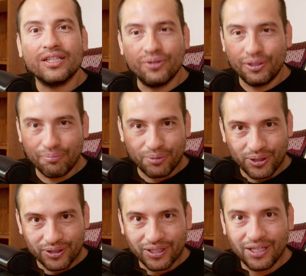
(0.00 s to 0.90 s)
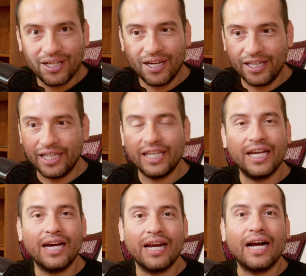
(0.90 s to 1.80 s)
couldn't breathe, and then
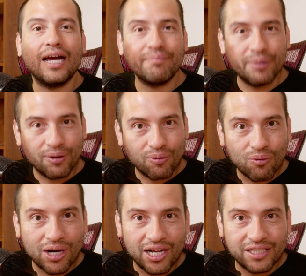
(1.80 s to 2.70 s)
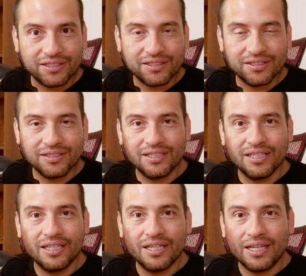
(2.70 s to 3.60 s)
he got eye poked once,
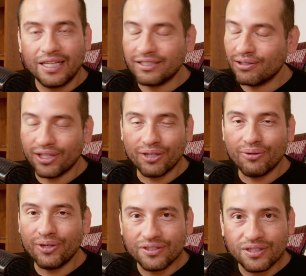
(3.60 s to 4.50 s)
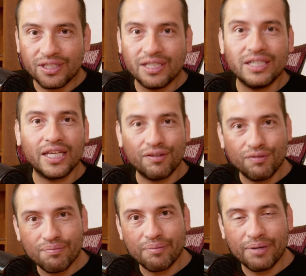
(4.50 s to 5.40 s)
and so he couldn't see. They
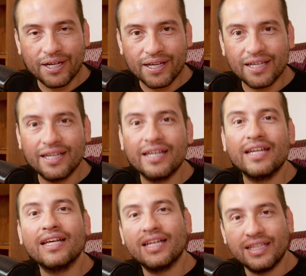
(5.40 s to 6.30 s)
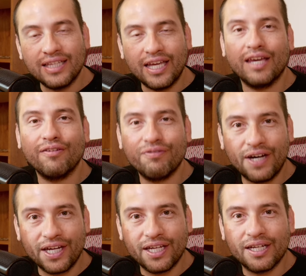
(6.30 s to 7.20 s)
gave him a break. They kept
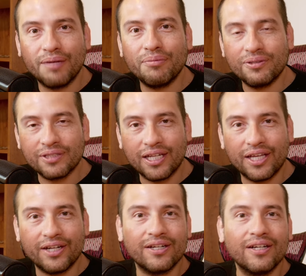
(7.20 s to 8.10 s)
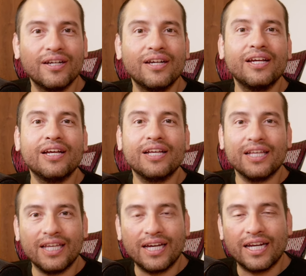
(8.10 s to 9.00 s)
fighting. A minute later,
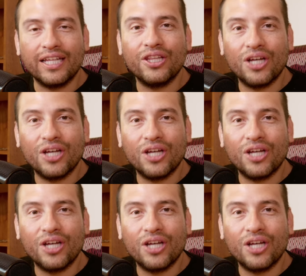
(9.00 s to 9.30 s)
he got